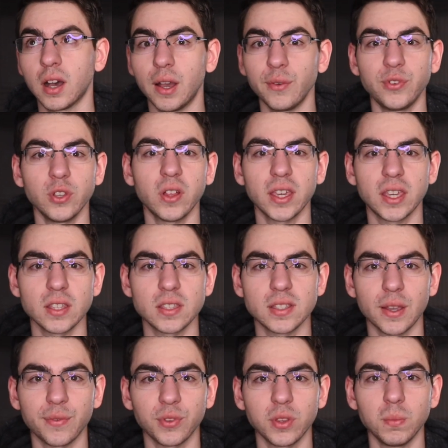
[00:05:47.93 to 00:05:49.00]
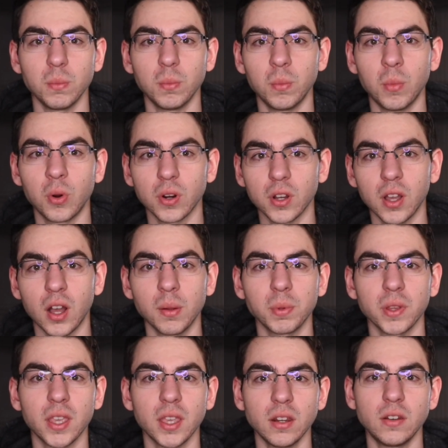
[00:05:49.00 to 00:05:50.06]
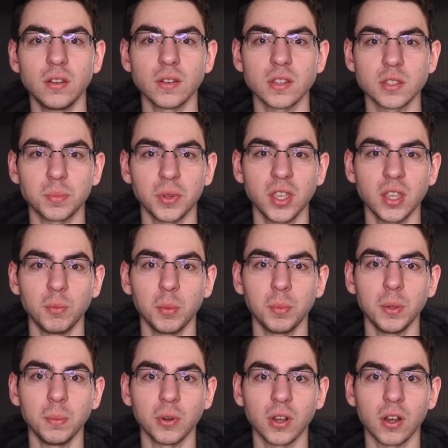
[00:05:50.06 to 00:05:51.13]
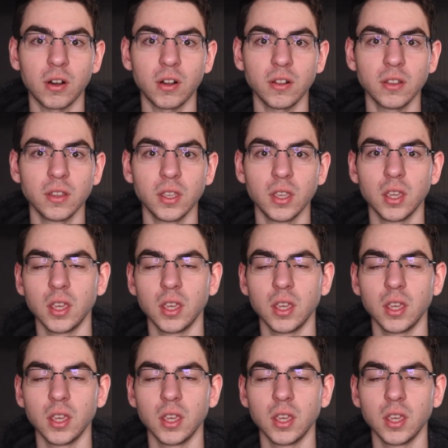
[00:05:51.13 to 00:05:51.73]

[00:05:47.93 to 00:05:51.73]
I feel like it's definitely more complicated to explain when people call.